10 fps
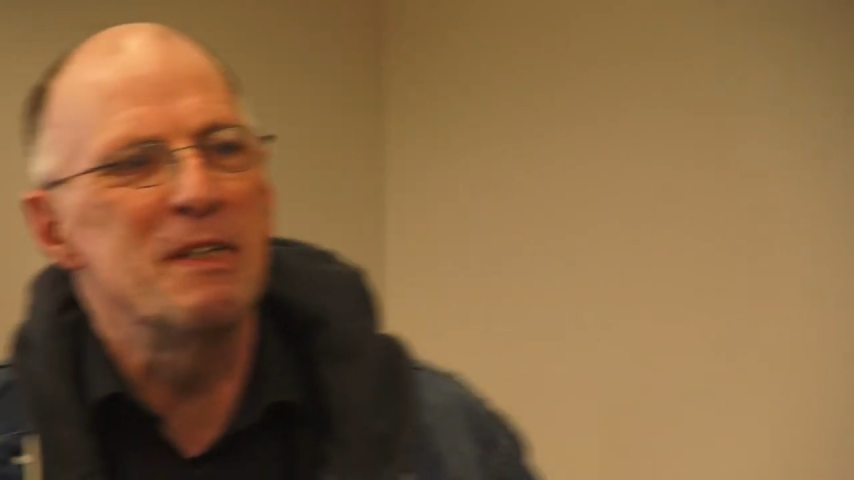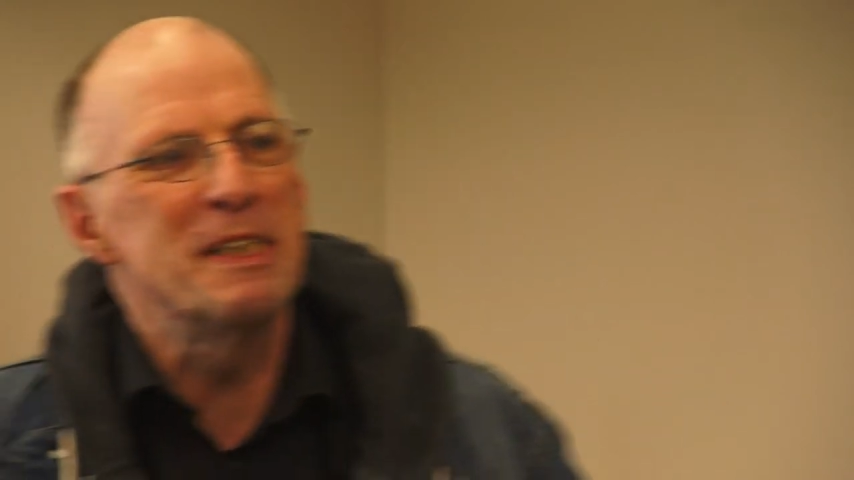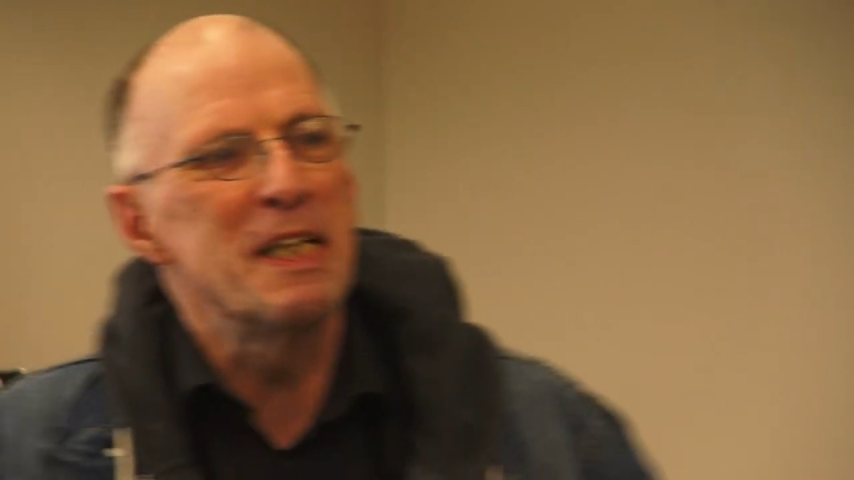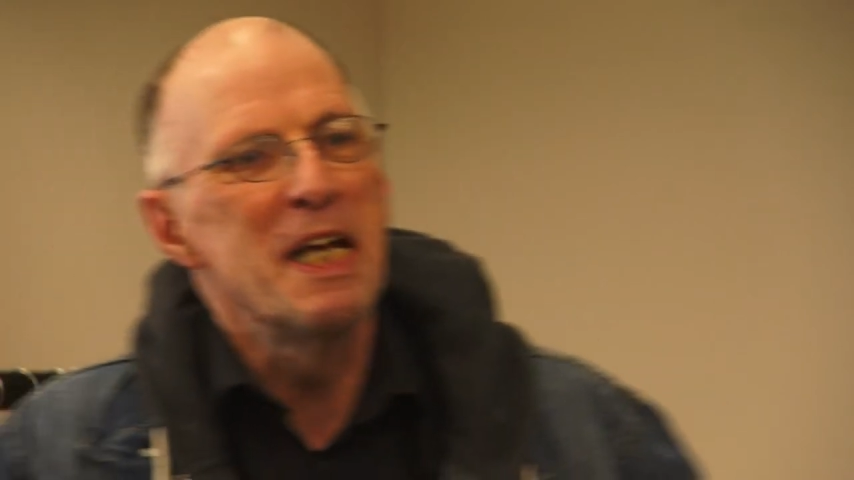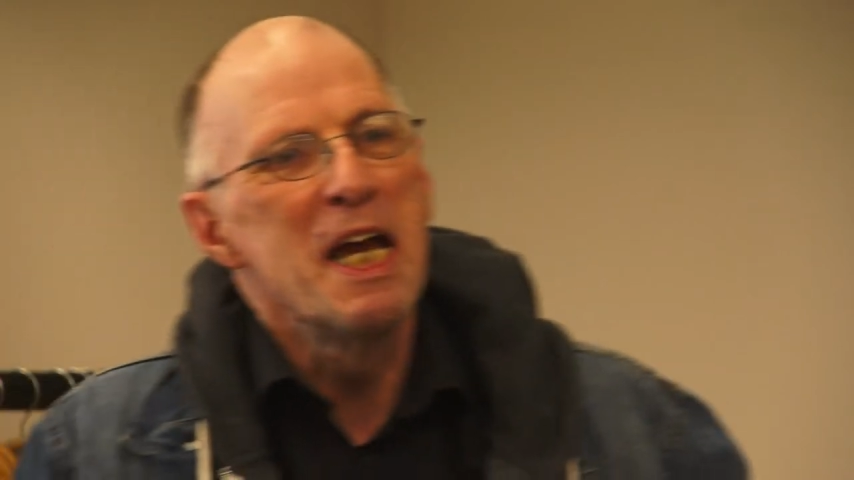
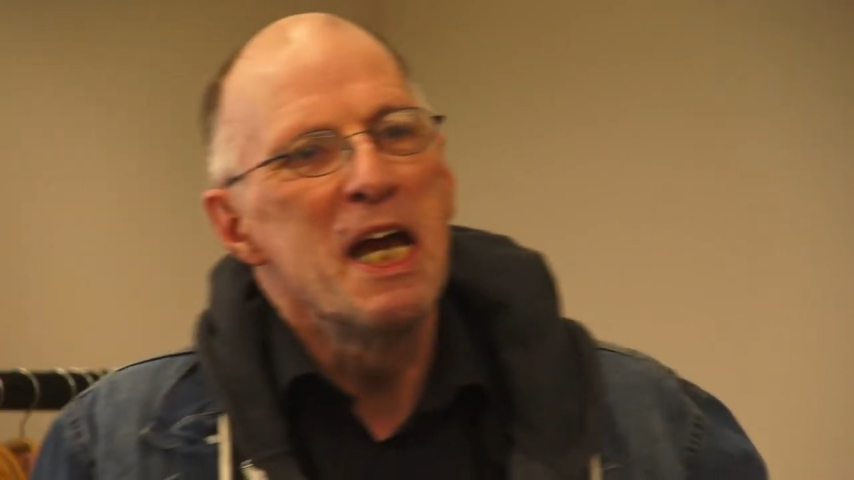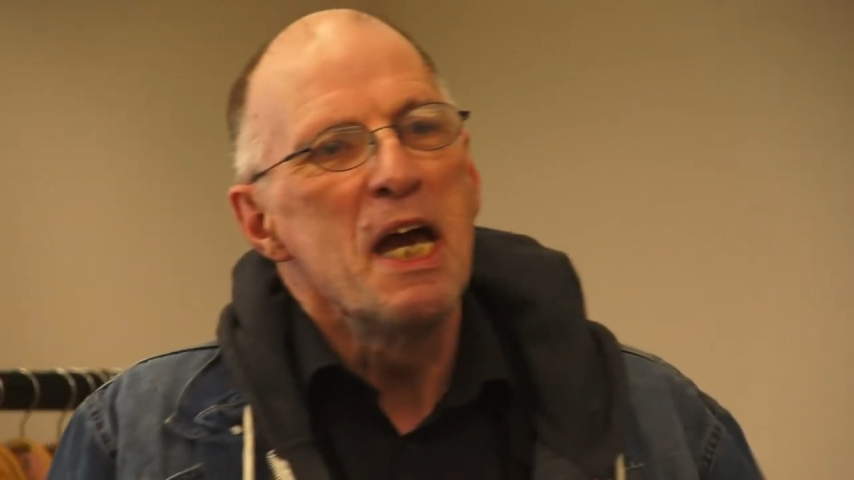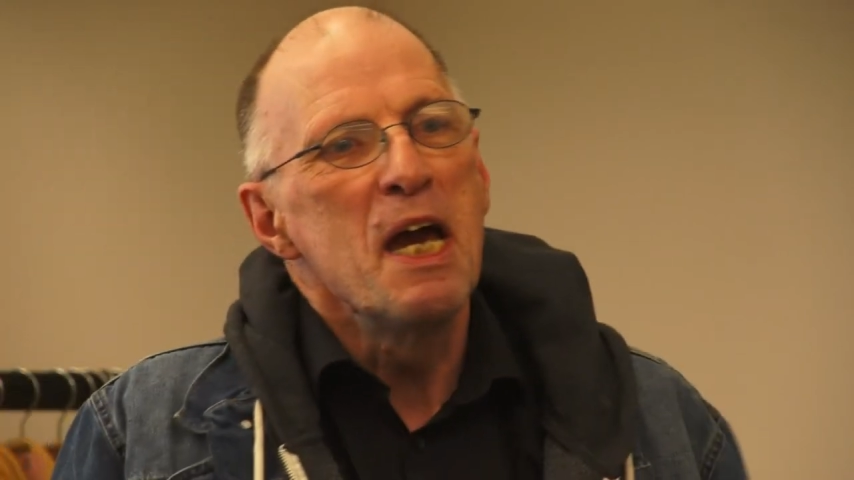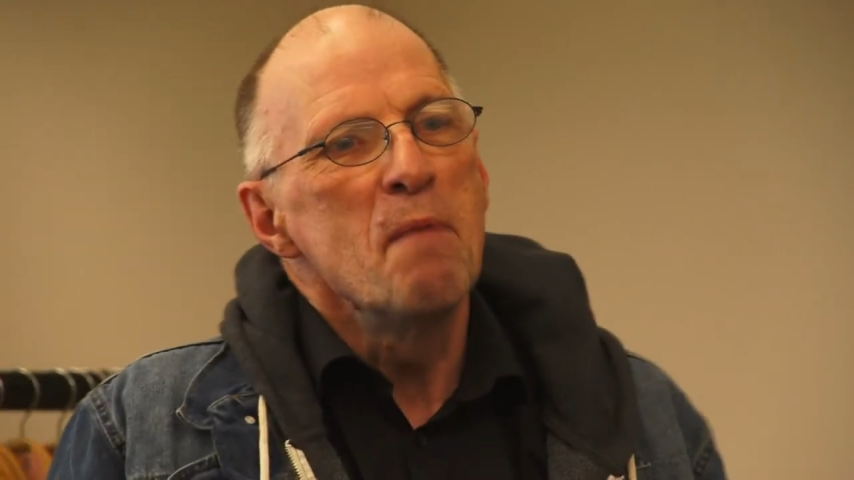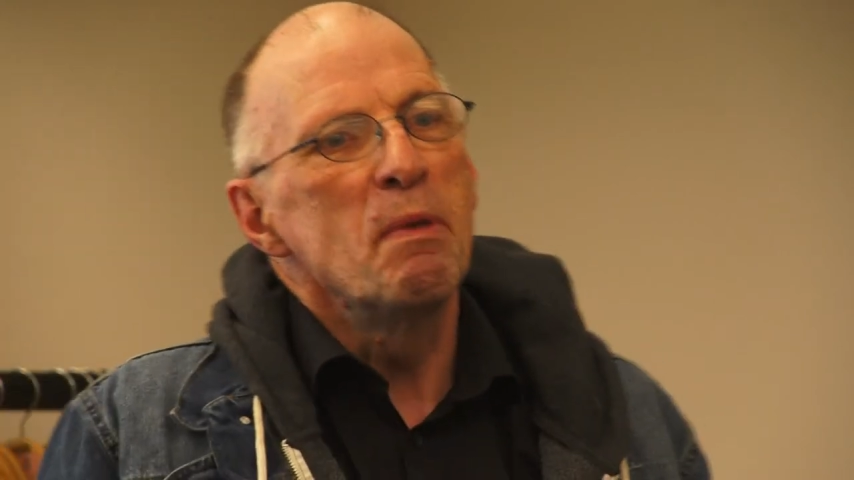reason.
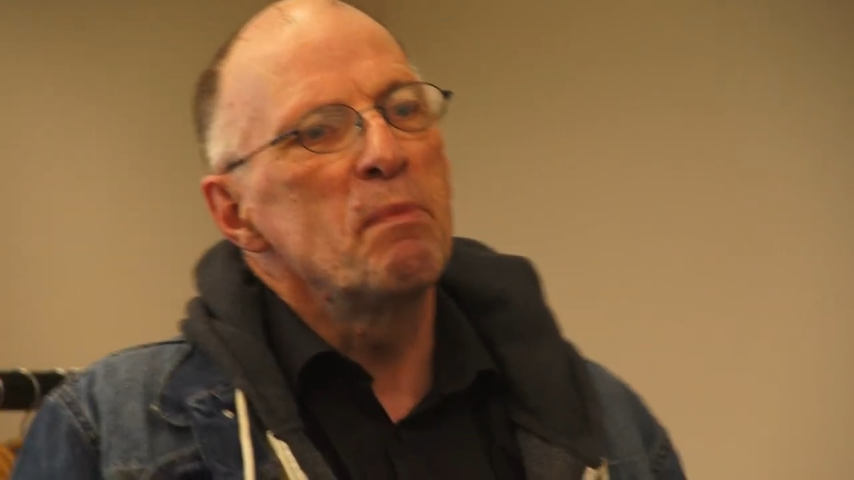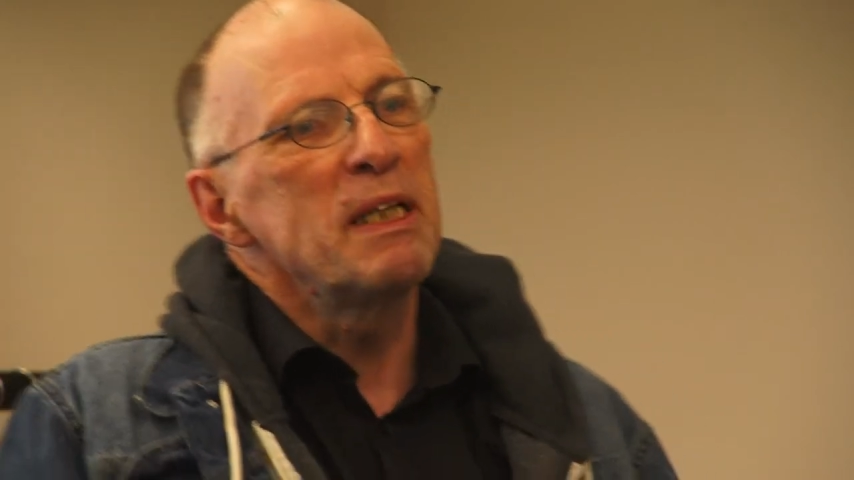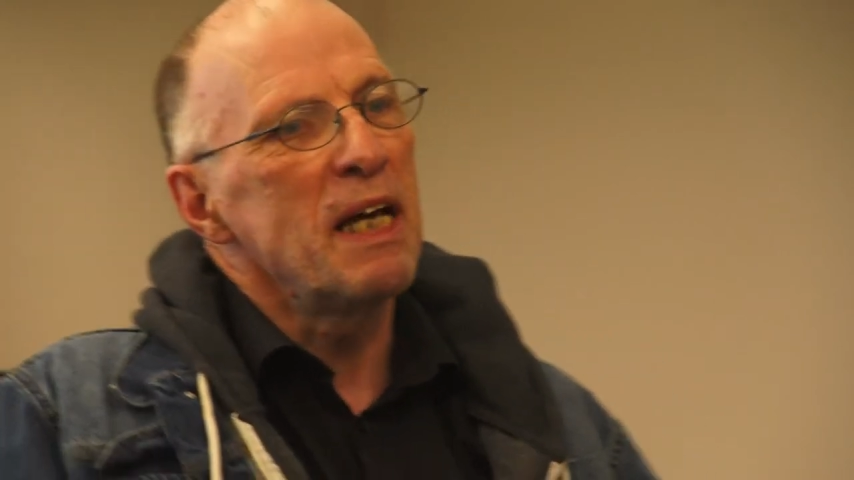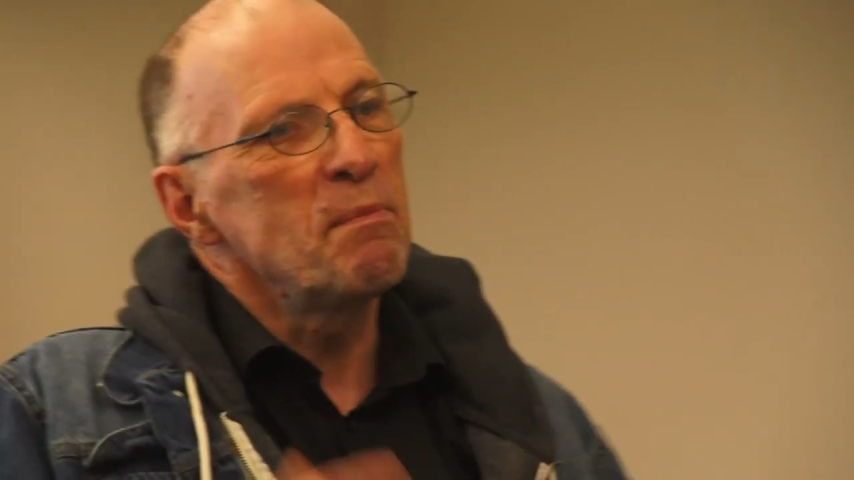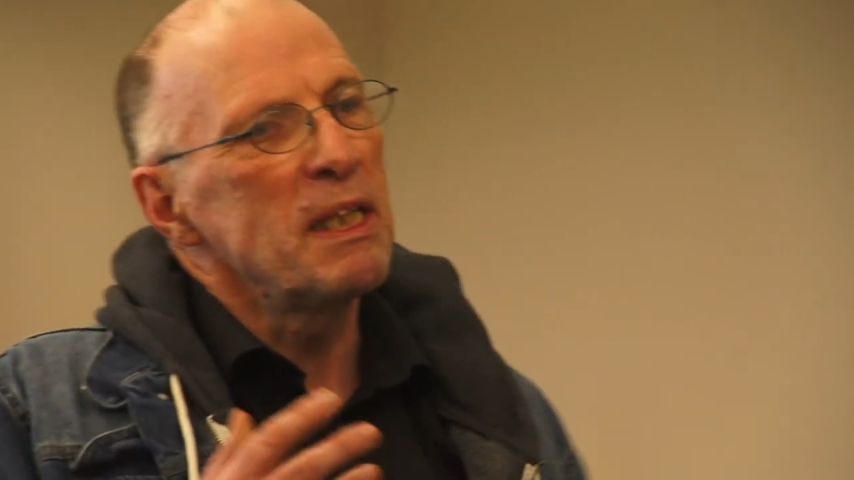But
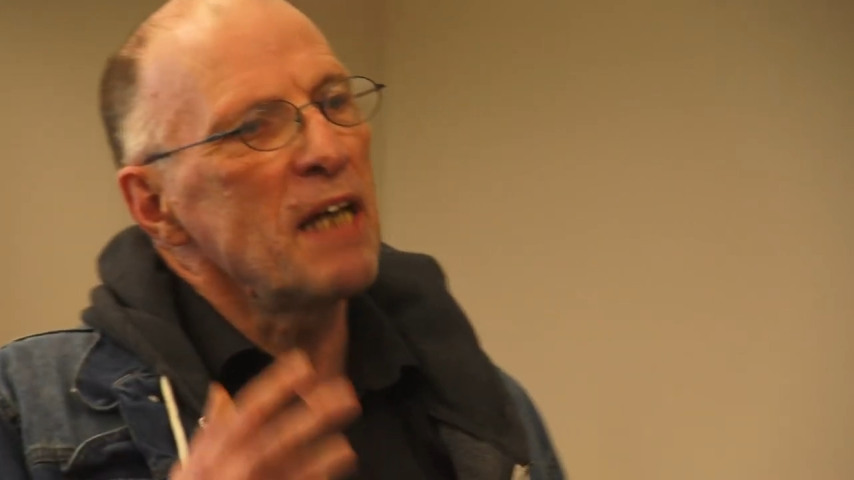the